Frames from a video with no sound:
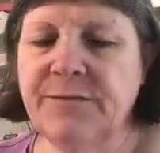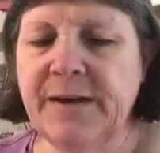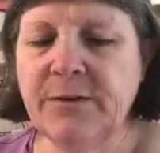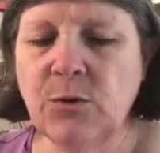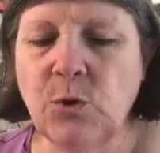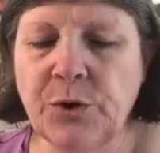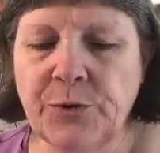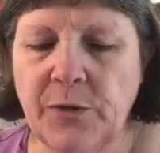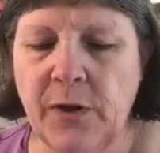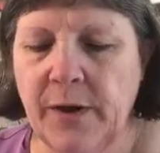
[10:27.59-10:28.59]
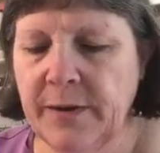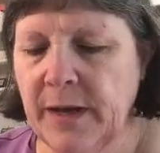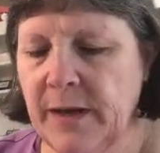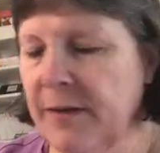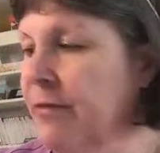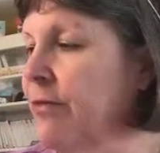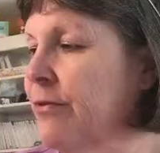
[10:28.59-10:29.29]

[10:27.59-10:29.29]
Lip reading: 5 1/4 long and